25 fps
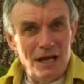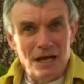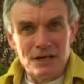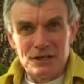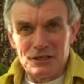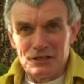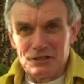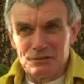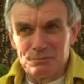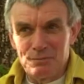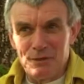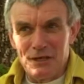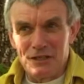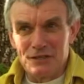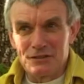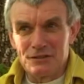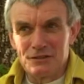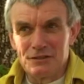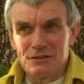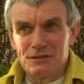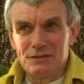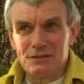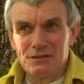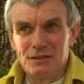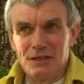
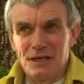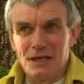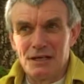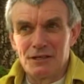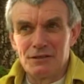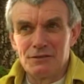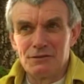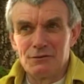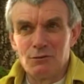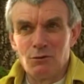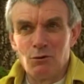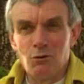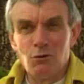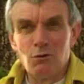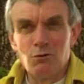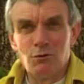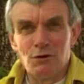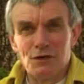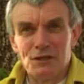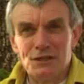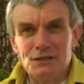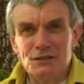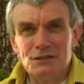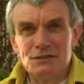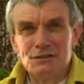unexpected, and
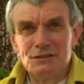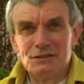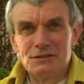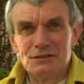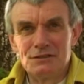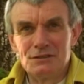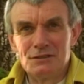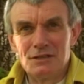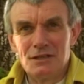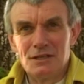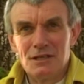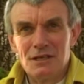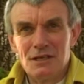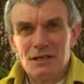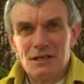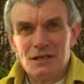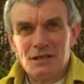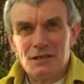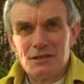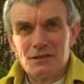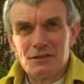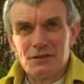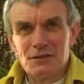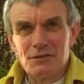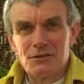always
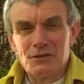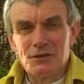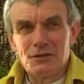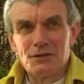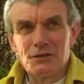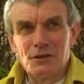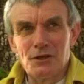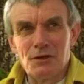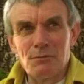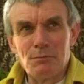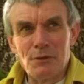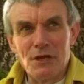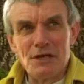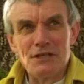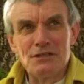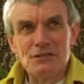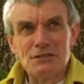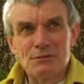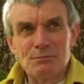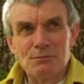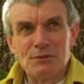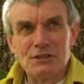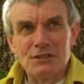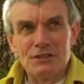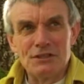the thing that
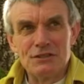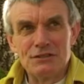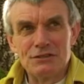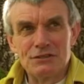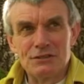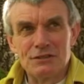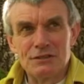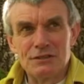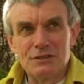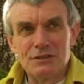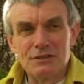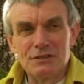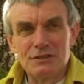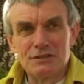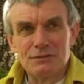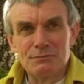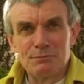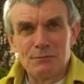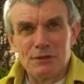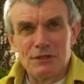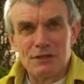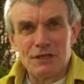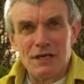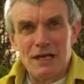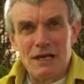amazes me is that it doesn't
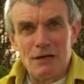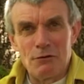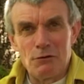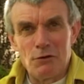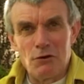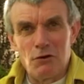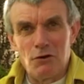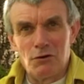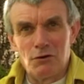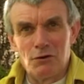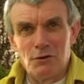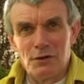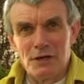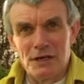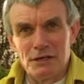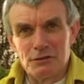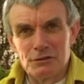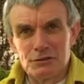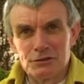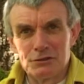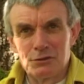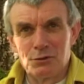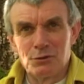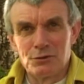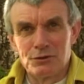matter how long or how
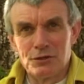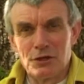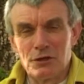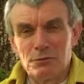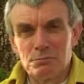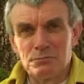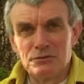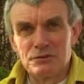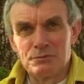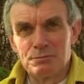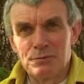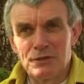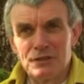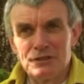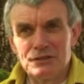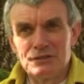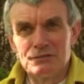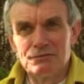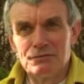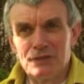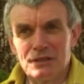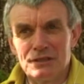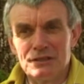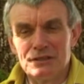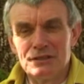short an open space
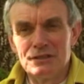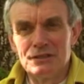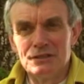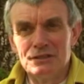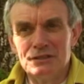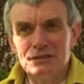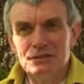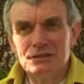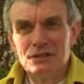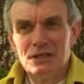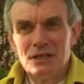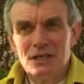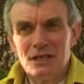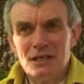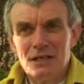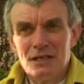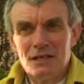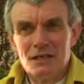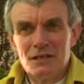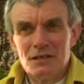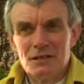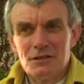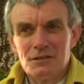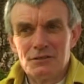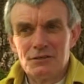event is,
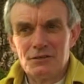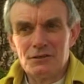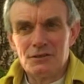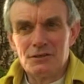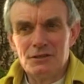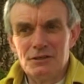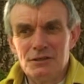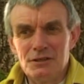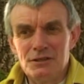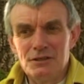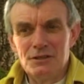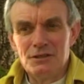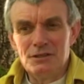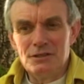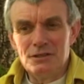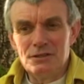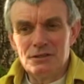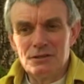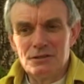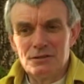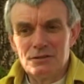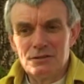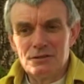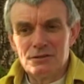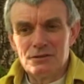the
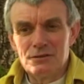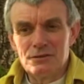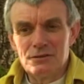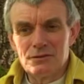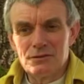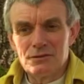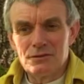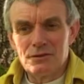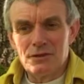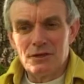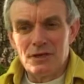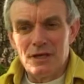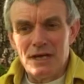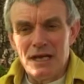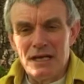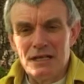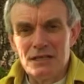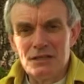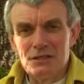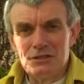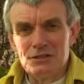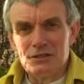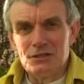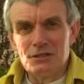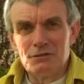the
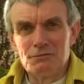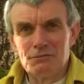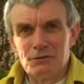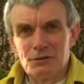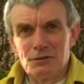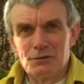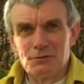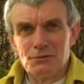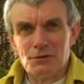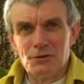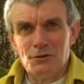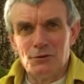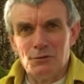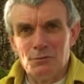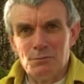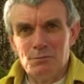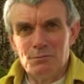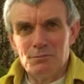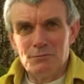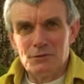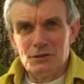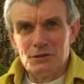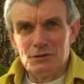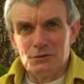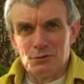energy of the group
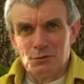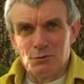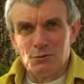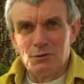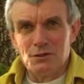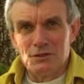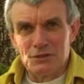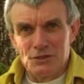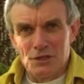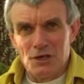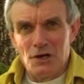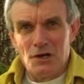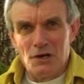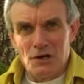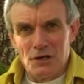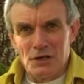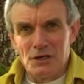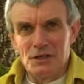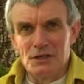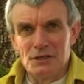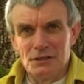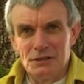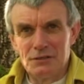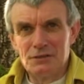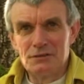is always
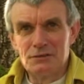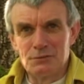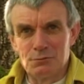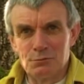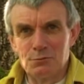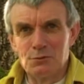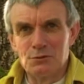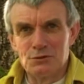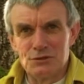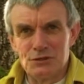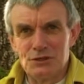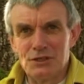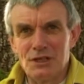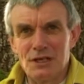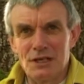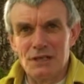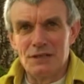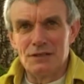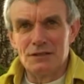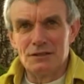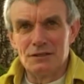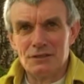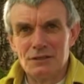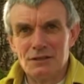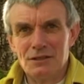high towards the
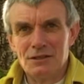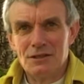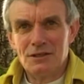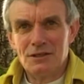end.